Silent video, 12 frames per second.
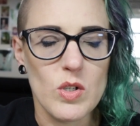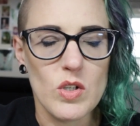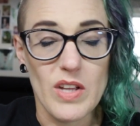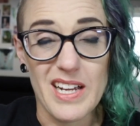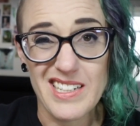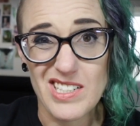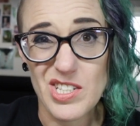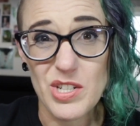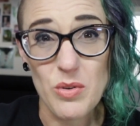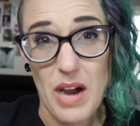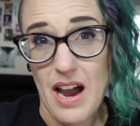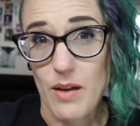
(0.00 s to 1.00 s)
like, do
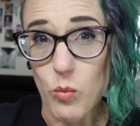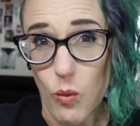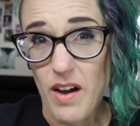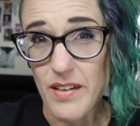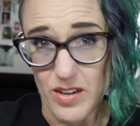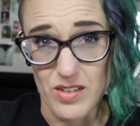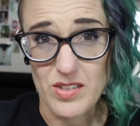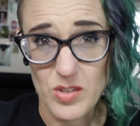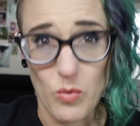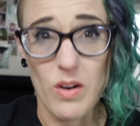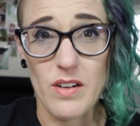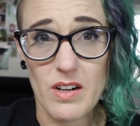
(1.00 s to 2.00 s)
you add water
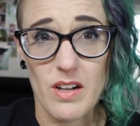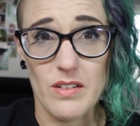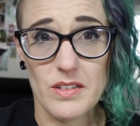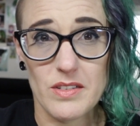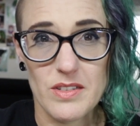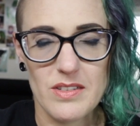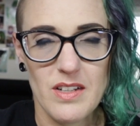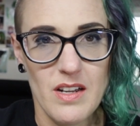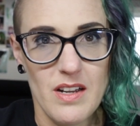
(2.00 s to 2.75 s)
to watercolors?